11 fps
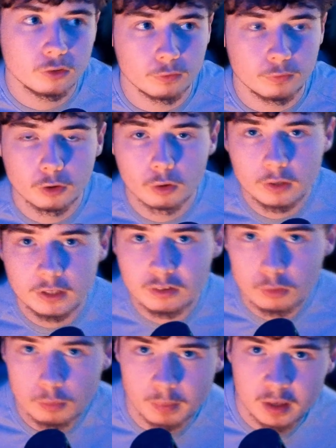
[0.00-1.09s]
So if you're only
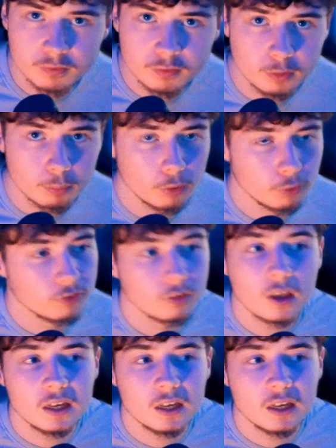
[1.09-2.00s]
doing main feed posts,